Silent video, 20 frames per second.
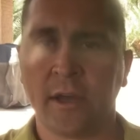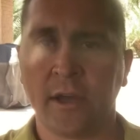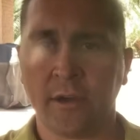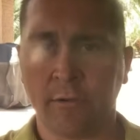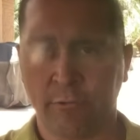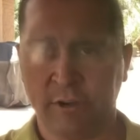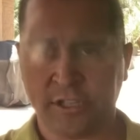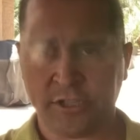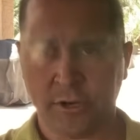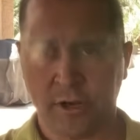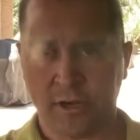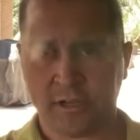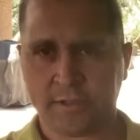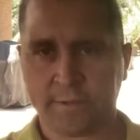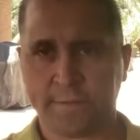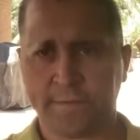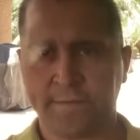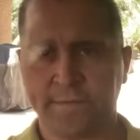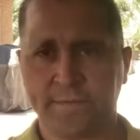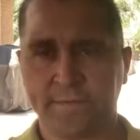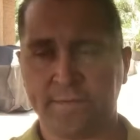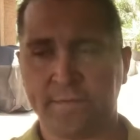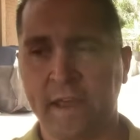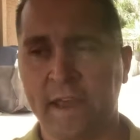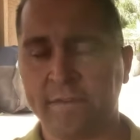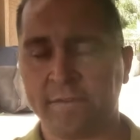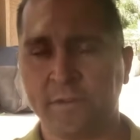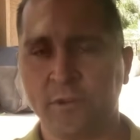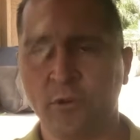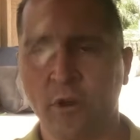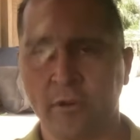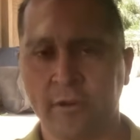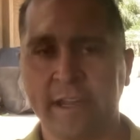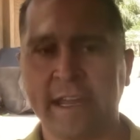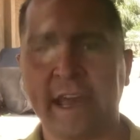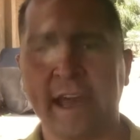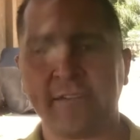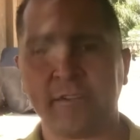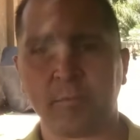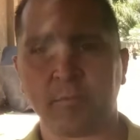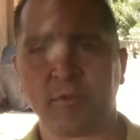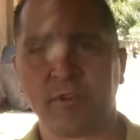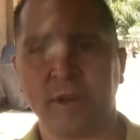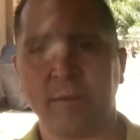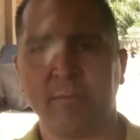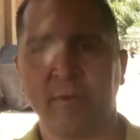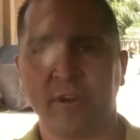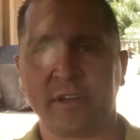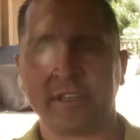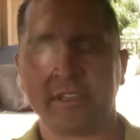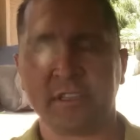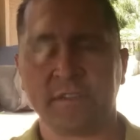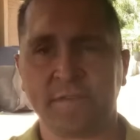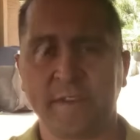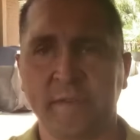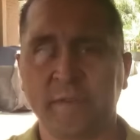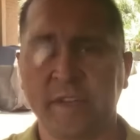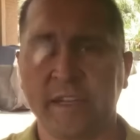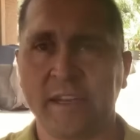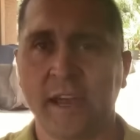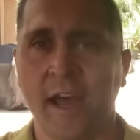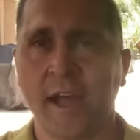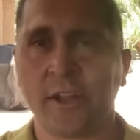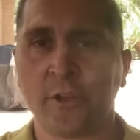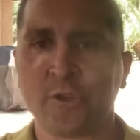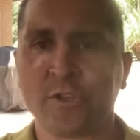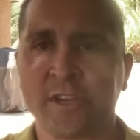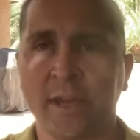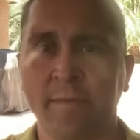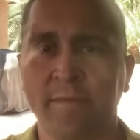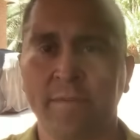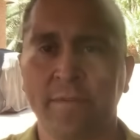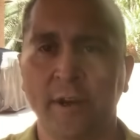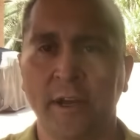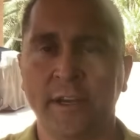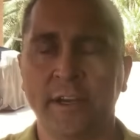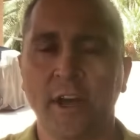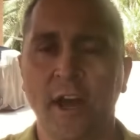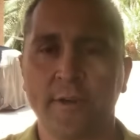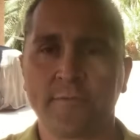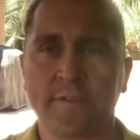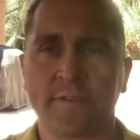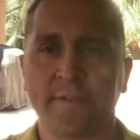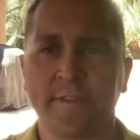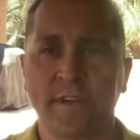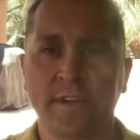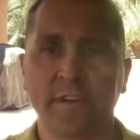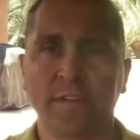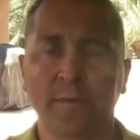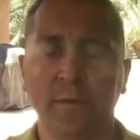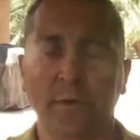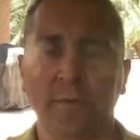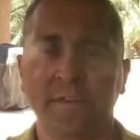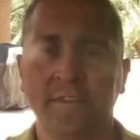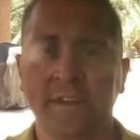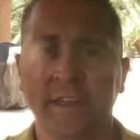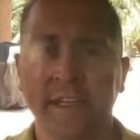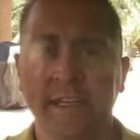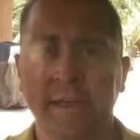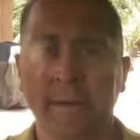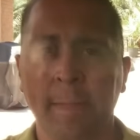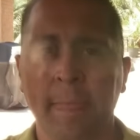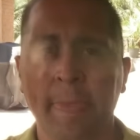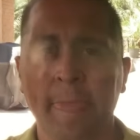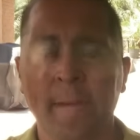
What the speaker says: We charge, if you already have it pre-booked, it's $50 up front, non-refundable fee.